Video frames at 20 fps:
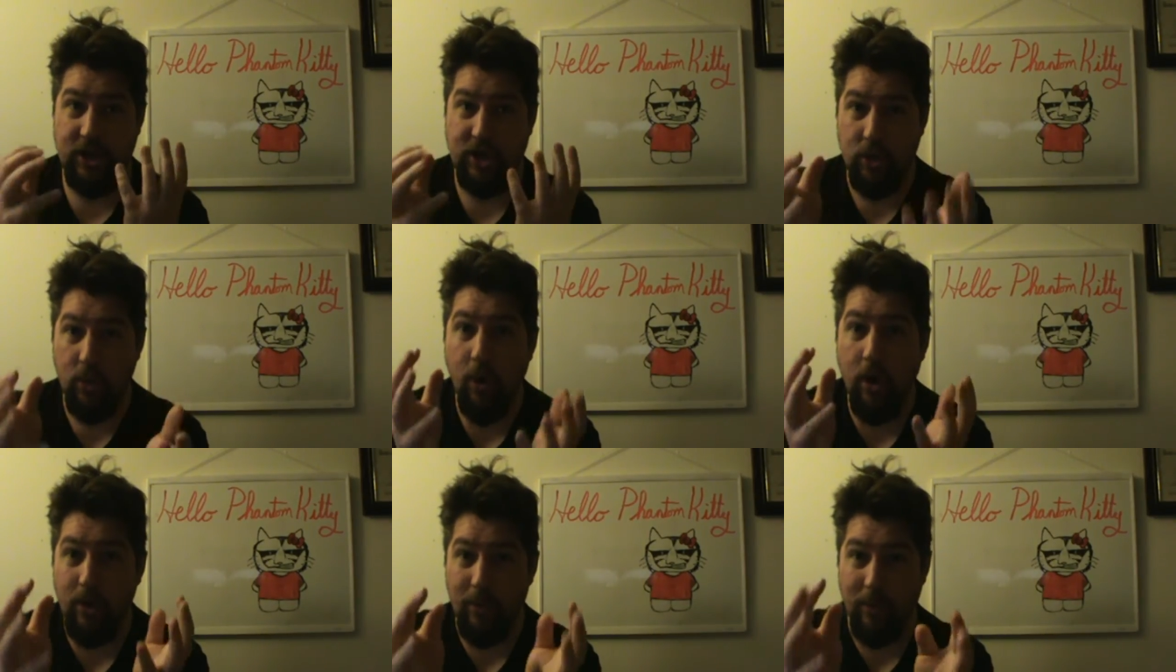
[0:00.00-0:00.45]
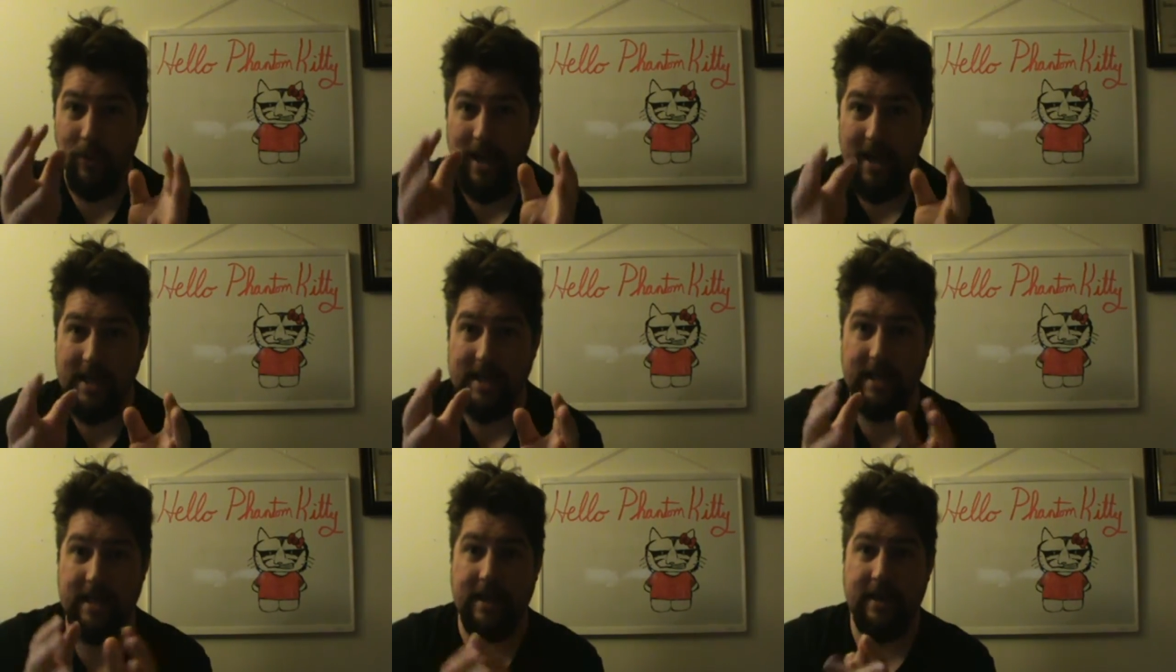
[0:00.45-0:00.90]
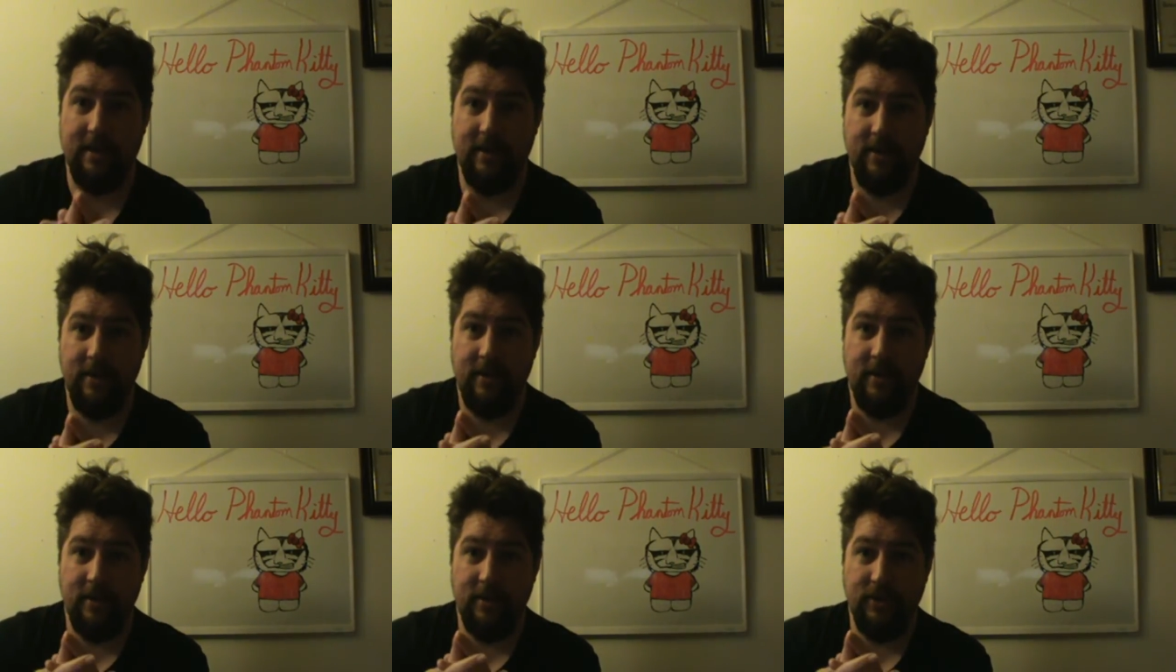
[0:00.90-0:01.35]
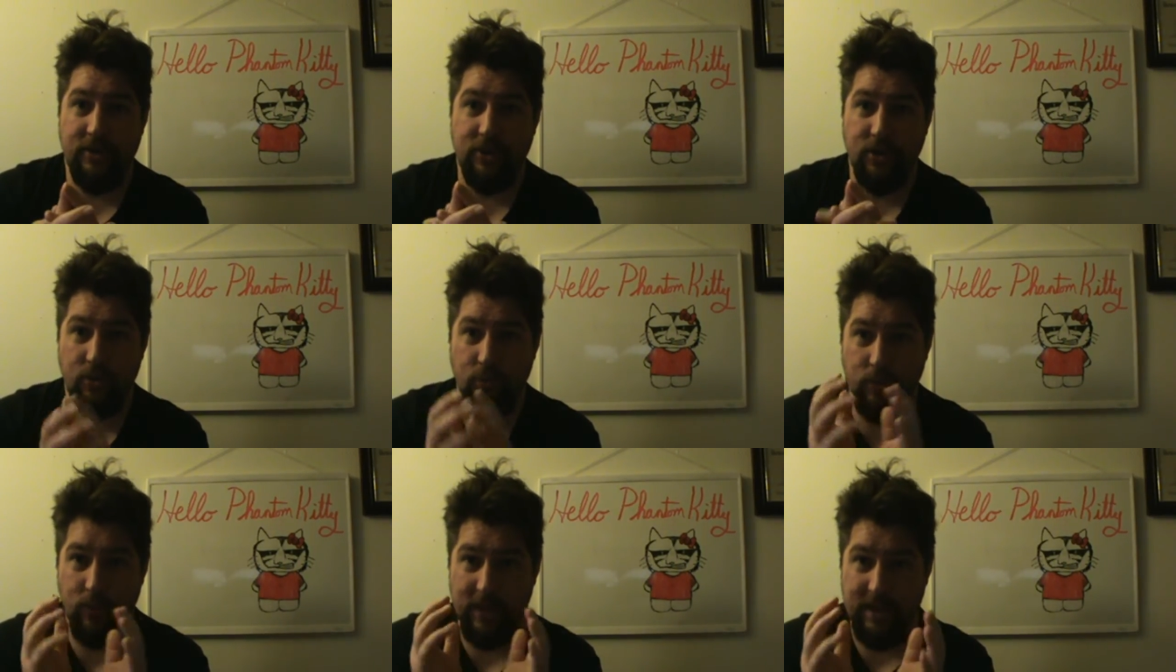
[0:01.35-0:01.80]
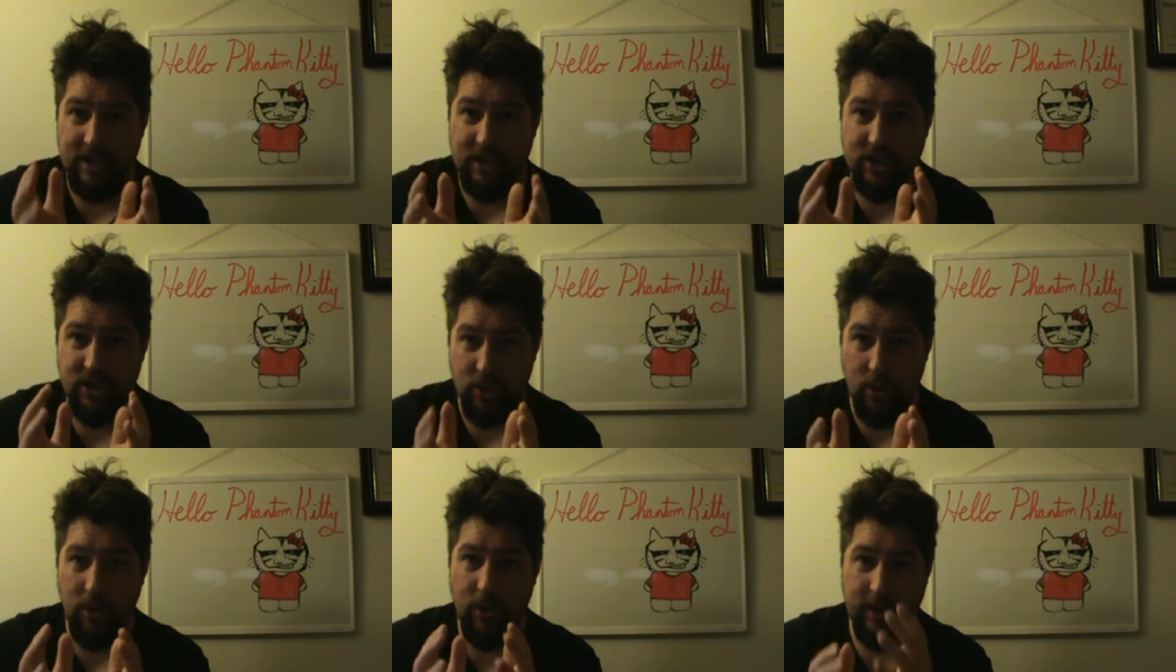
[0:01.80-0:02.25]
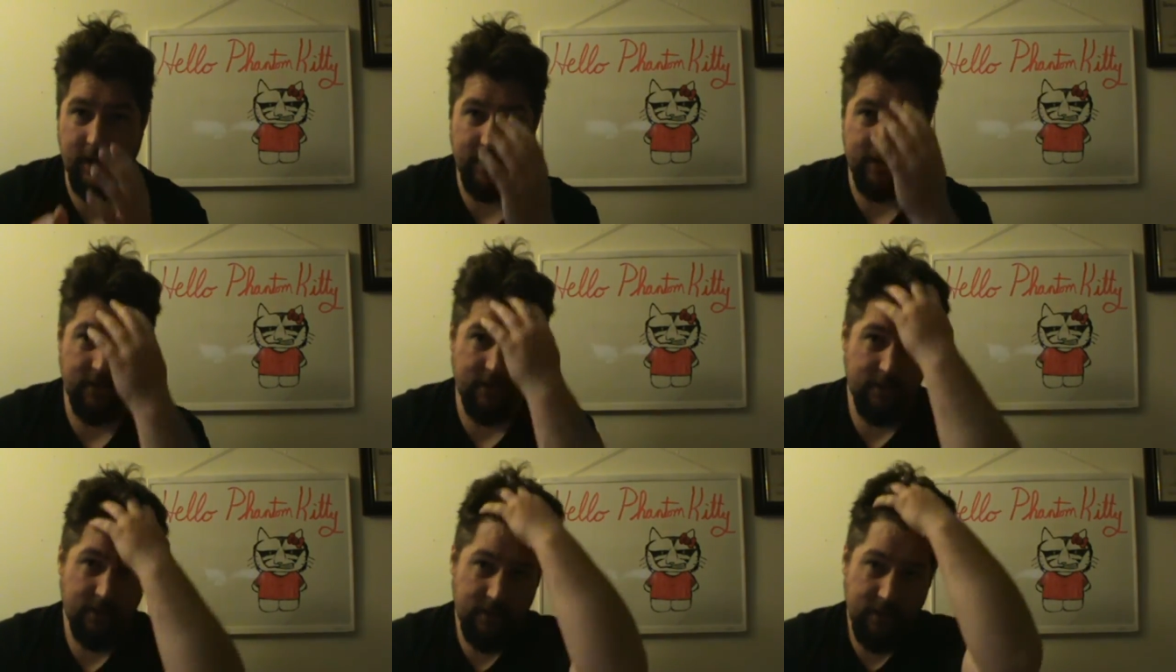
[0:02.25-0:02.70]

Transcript: you are ready to rejoin